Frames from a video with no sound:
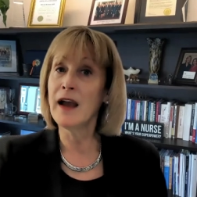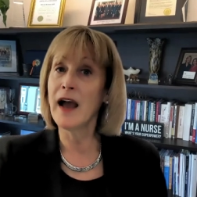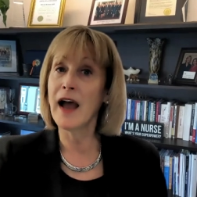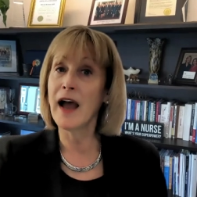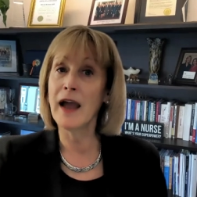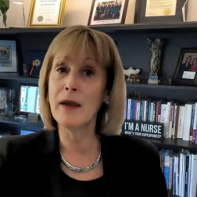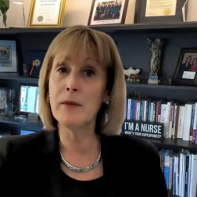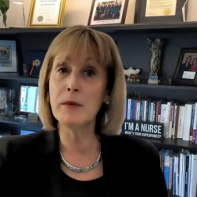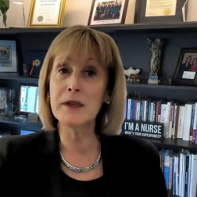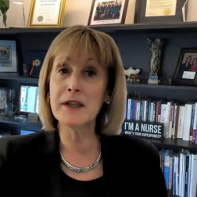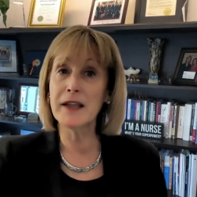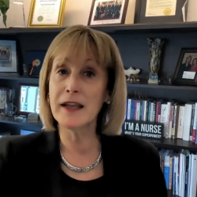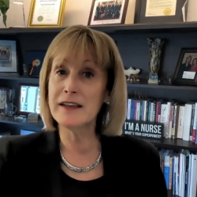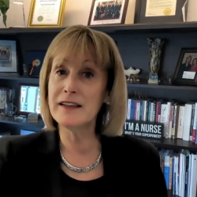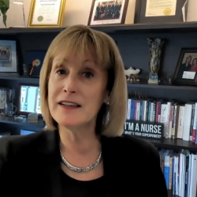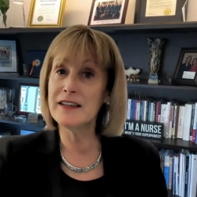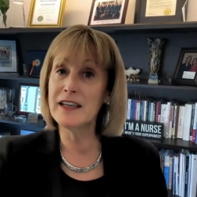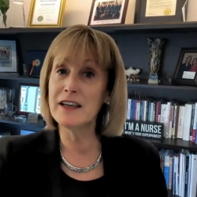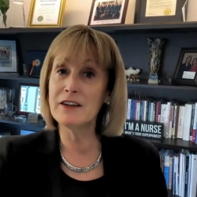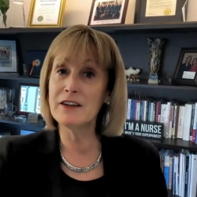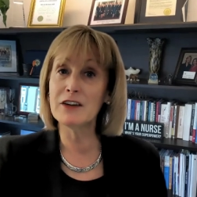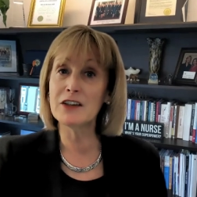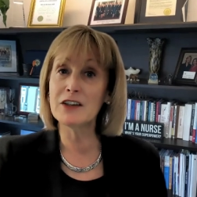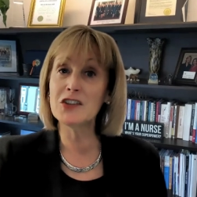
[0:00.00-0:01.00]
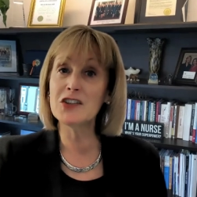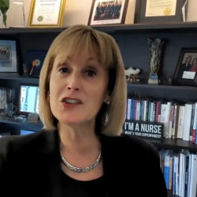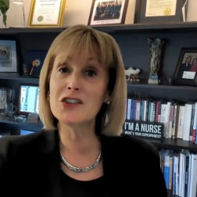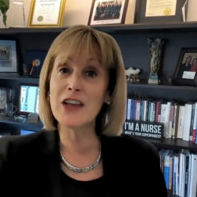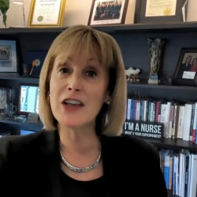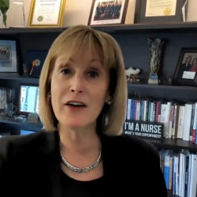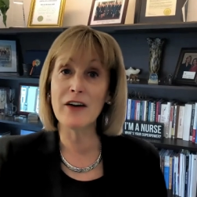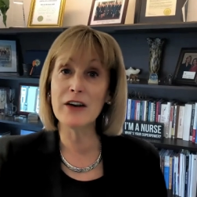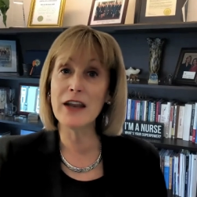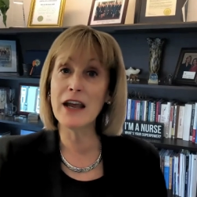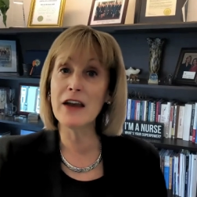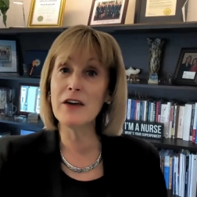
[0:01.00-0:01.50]
I would like to give a
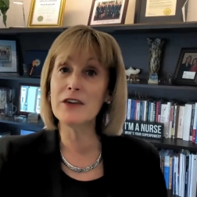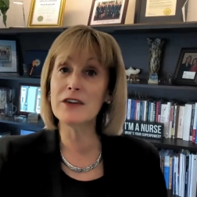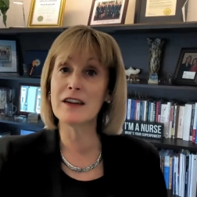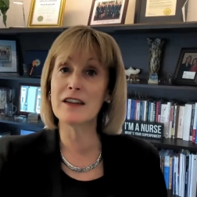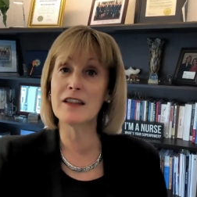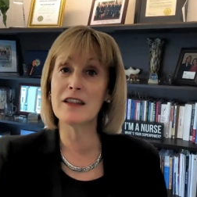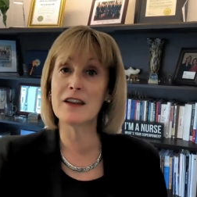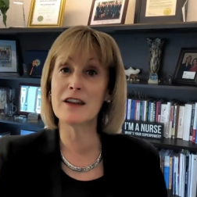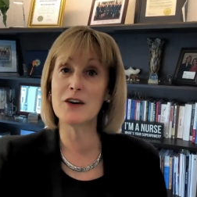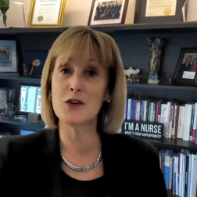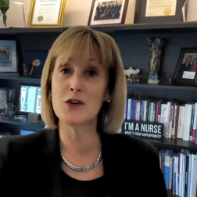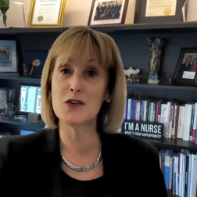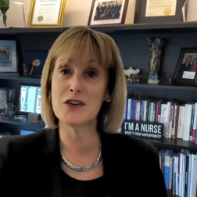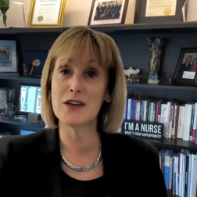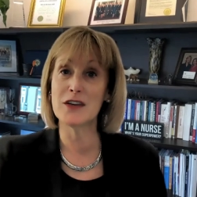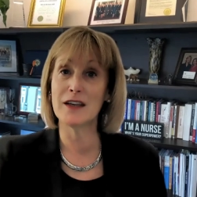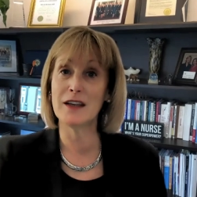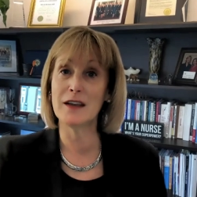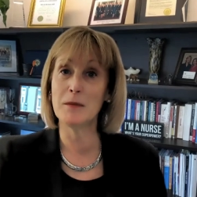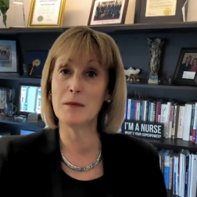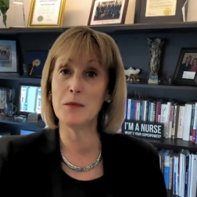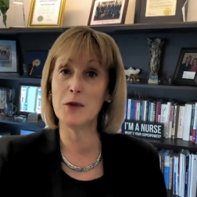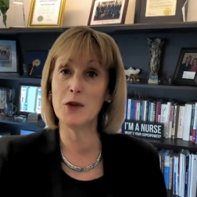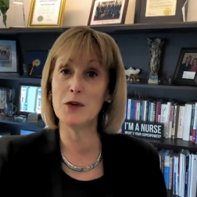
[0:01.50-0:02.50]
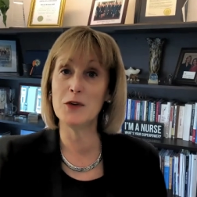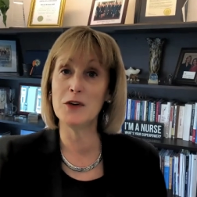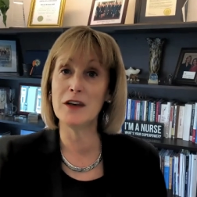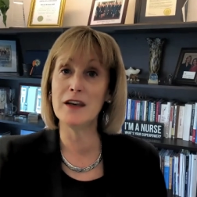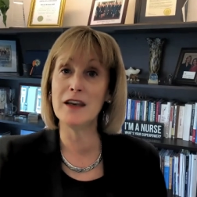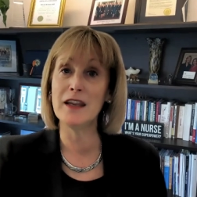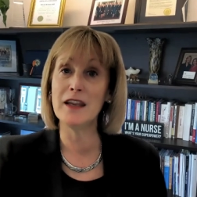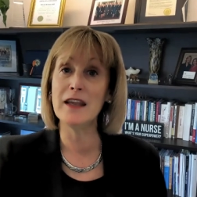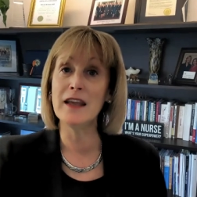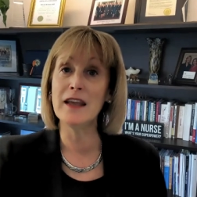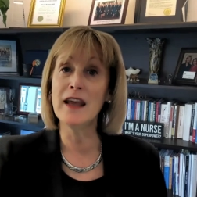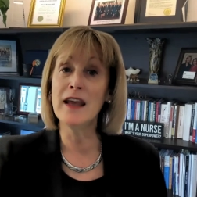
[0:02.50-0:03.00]
shout out to the nursing
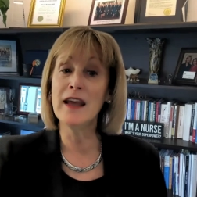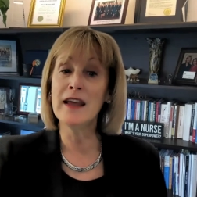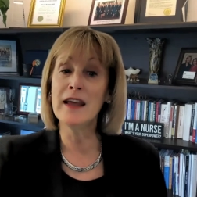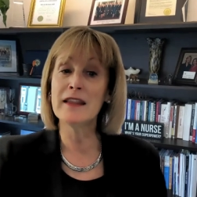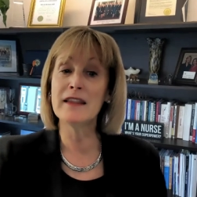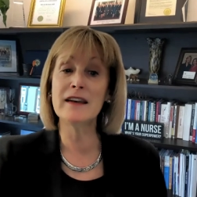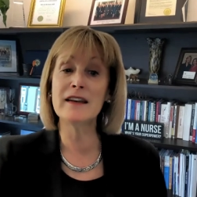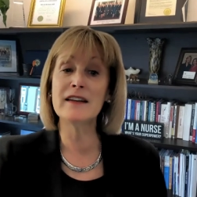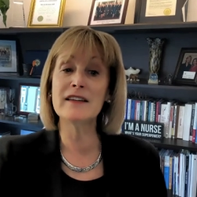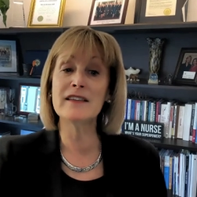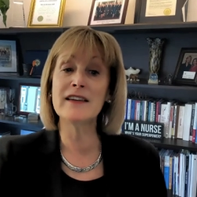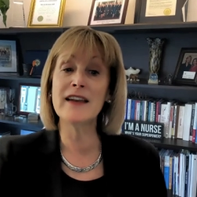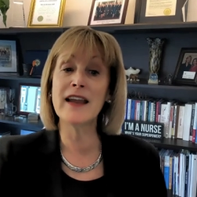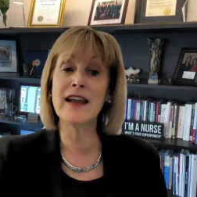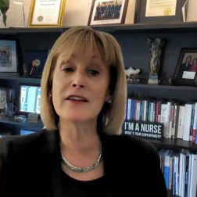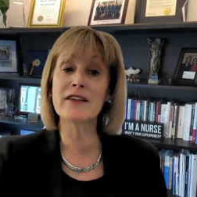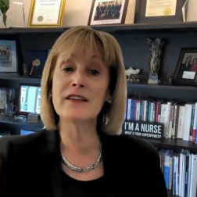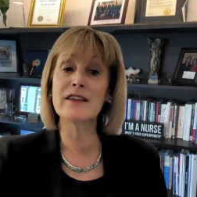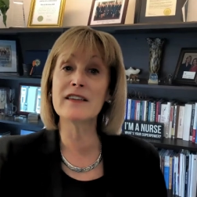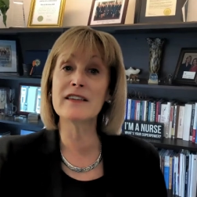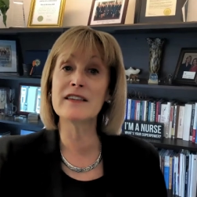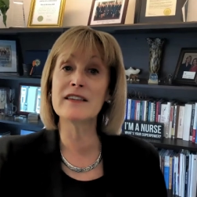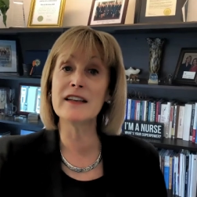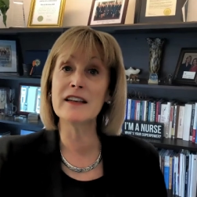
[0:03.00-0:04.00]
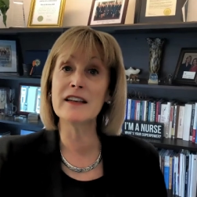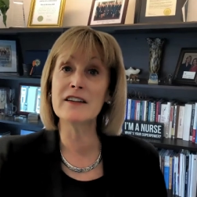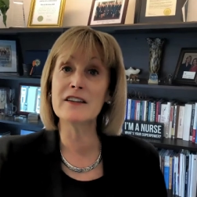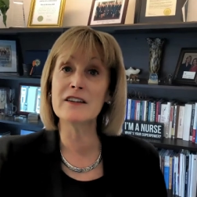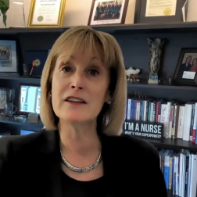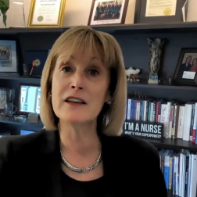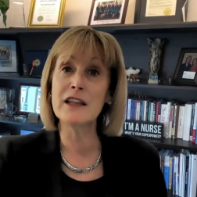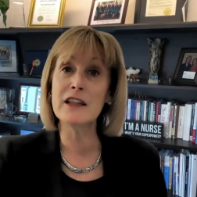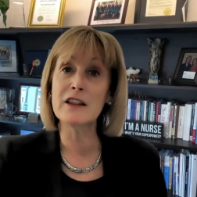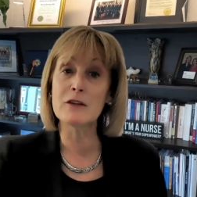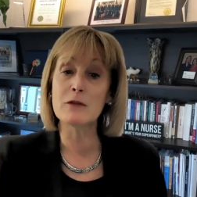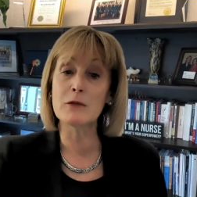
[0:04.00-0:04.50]
community that is now
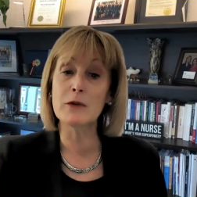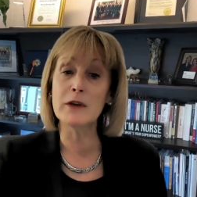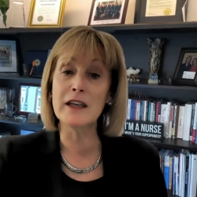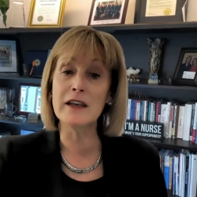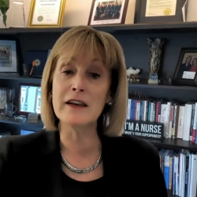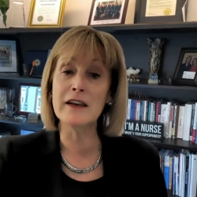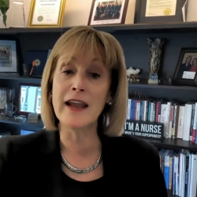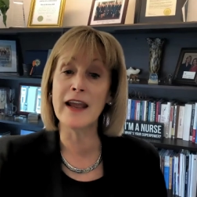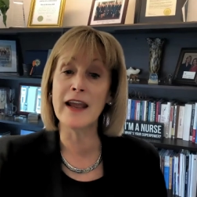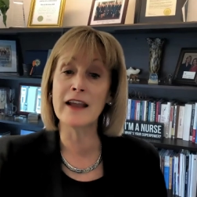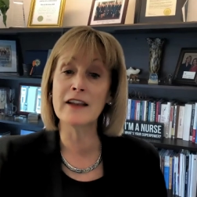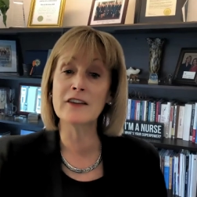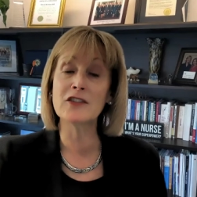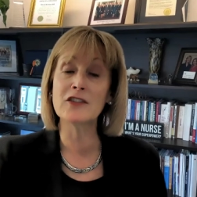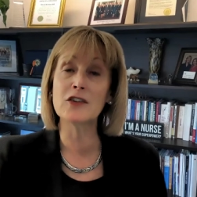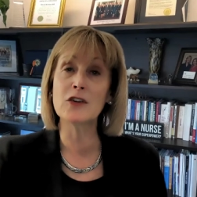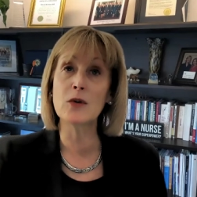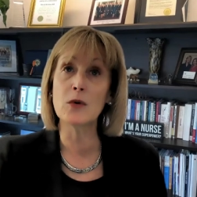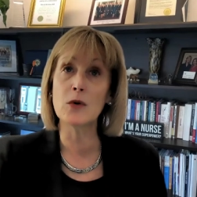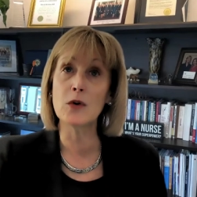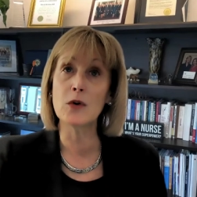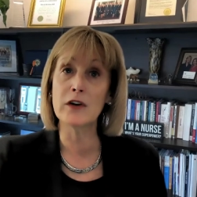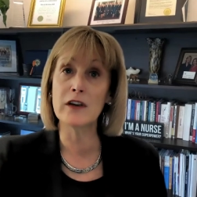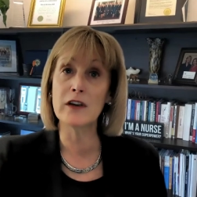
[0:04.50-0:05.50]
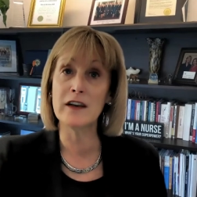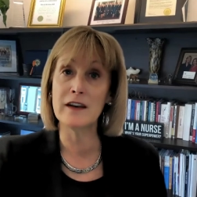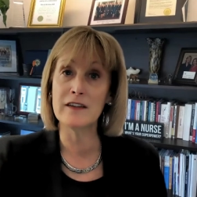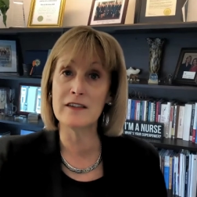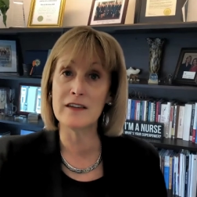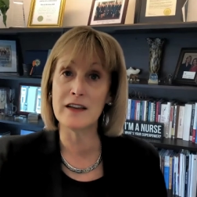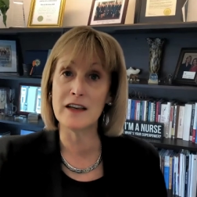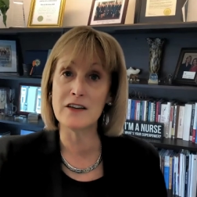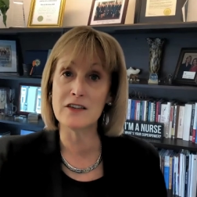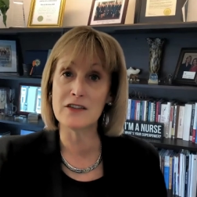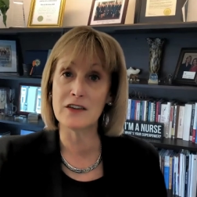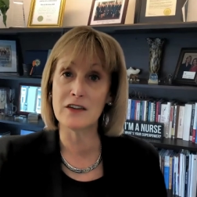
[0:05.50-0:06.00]
63 national
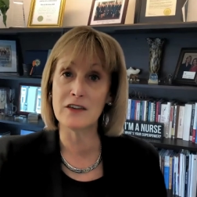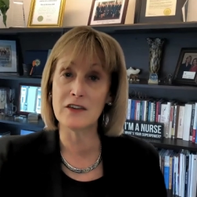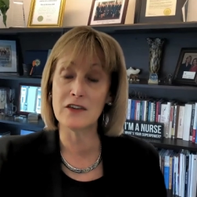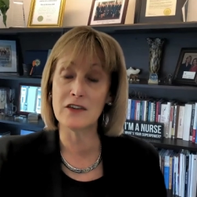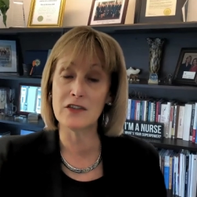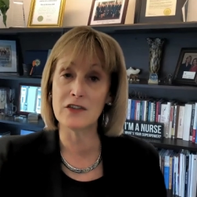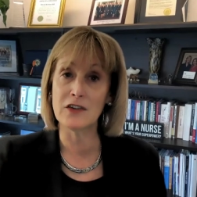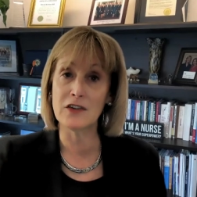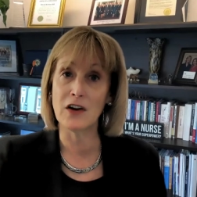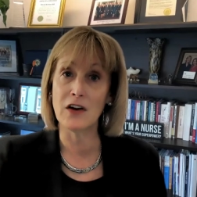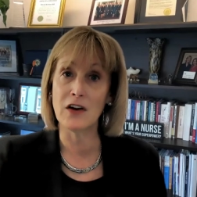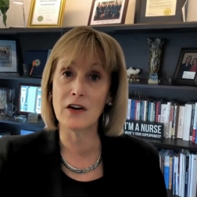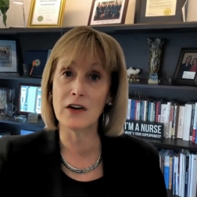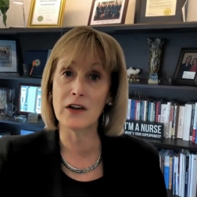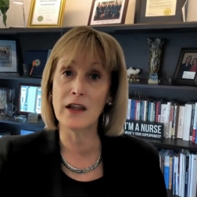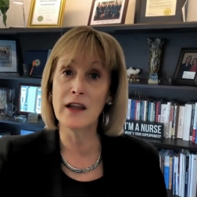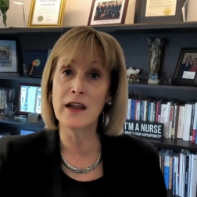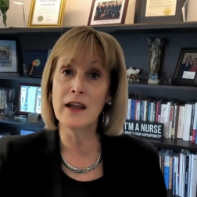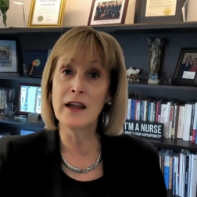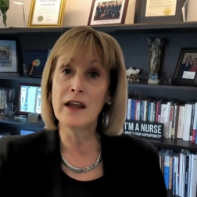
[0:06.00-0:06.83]
organizations strong.